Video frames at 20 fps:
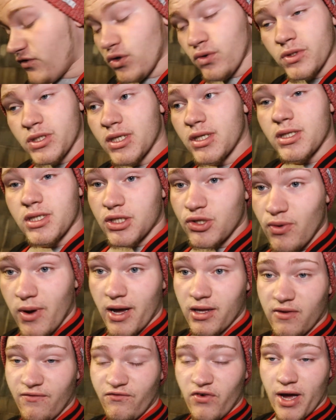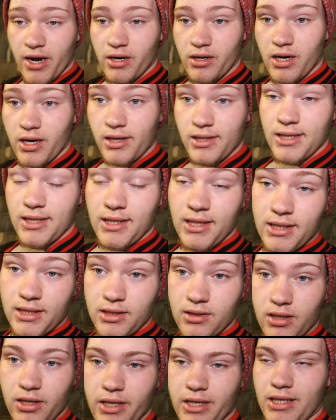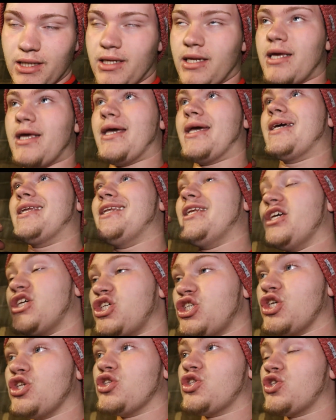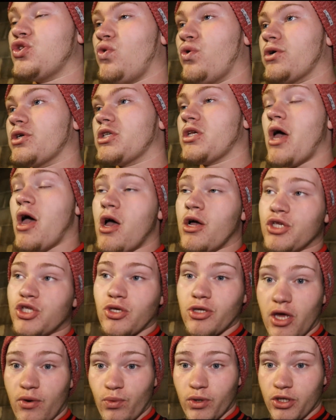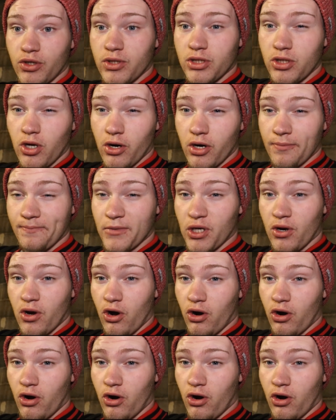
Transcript: fuses, you had to find an ignition source so that when you start up the